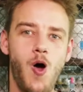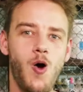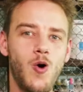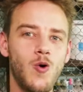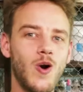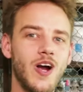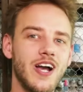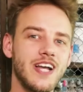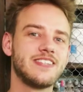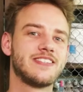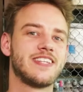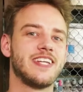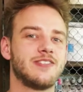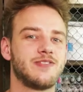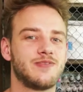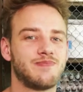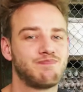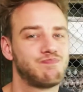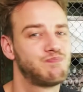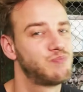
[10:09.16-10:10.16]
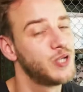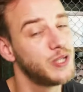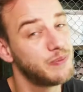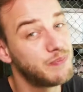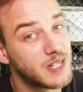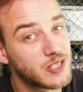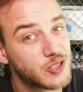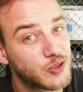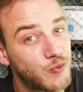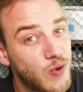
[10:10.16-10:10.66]
Alright, that pretty
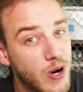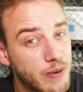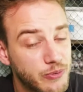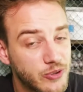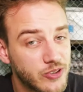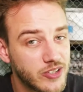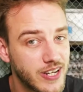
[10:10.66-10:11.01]
much wraps